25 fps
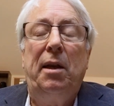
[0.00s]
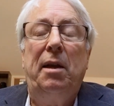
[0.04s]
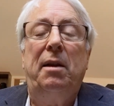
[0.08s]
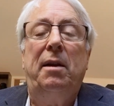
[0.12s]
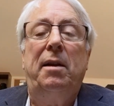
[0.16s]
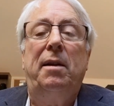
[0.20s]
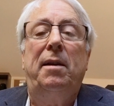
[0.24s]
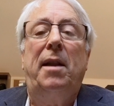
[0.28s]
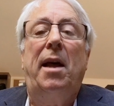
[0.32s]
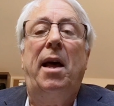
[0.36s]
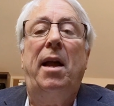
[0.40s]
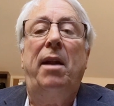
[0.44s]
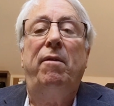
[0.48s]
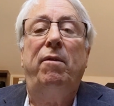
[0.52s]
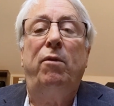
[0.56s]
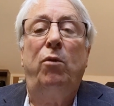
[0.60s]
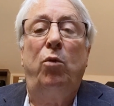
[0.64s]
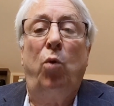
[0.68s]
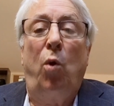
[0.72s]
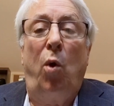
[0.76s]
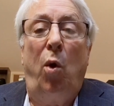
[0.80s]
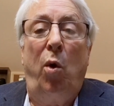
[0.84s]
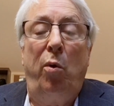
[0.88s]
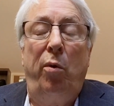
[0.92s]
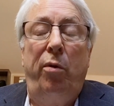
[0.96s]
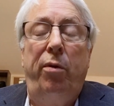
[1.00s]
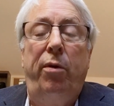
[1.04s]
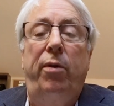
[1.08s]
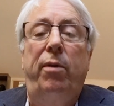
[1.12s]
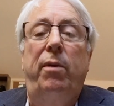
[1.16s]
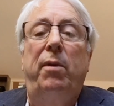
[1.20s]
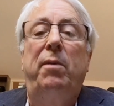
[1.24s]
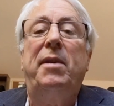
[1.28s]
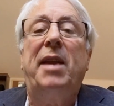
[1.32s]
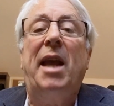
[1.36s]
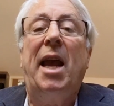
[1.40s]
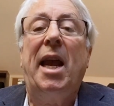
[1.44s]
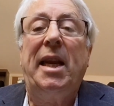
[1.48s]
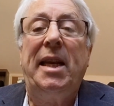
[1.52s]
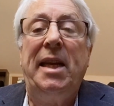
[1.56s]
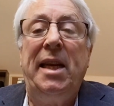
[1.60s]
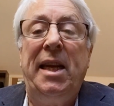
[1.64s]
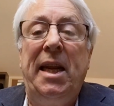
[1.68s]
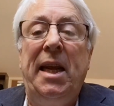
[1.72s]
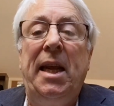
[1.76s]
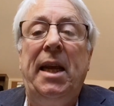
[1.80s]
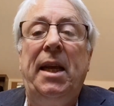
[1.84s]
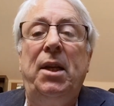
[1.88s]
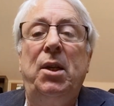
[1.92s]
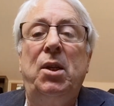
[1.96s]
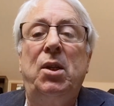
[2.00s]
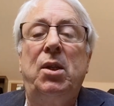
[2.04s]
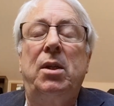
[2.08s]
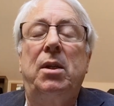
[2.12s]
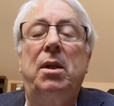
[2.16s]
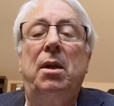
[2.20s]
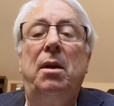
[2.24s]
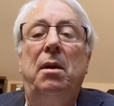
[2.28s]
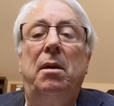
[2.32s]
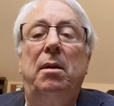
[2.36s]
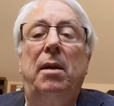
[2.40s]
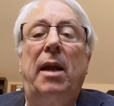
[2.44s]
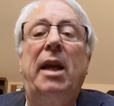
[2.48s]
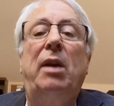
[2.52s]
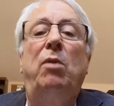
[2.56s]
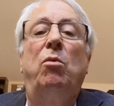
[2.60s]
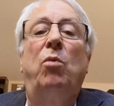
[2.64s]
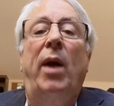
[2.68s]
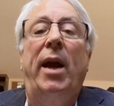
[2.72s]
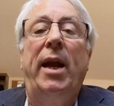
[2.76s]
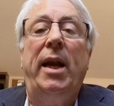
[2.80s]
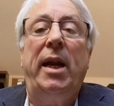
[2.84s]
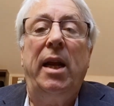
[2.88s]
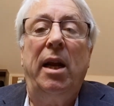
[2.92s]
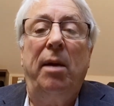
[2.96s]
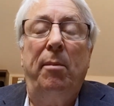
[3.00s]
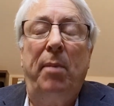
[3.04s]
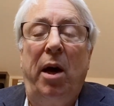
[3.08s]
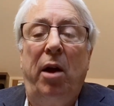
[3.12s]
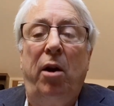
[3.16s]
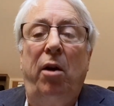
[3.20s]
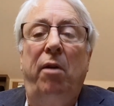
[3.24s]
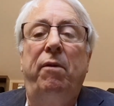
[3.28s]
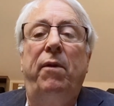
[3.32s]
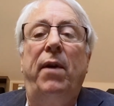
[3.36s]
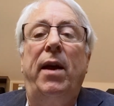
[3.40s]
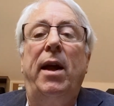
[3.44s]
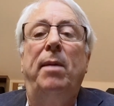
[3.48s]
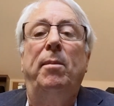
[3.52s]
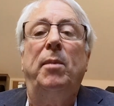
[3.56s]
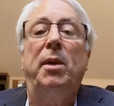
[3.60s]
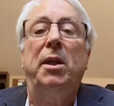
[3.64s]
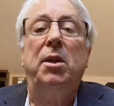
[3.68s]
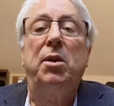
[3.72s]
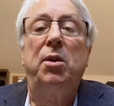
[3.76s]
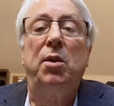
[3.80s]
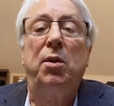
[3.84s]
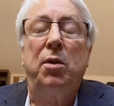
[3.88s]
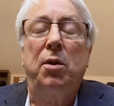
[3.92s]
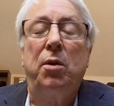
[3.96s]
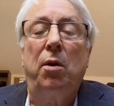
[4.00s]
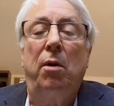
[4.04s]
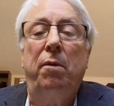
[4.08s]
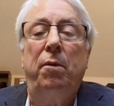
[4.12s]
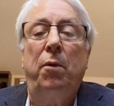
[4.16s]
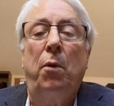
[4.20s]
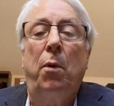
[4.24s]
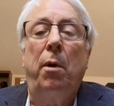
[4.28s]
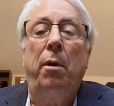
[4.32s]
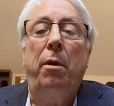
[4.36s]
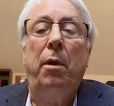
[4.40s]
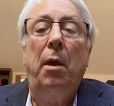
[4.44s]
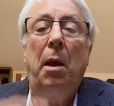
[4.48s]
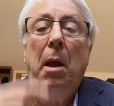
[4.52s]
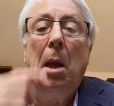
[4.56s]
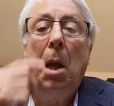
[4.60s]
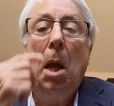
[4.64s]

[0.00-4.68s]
lot of growth techniques, like writing about our families and so forth.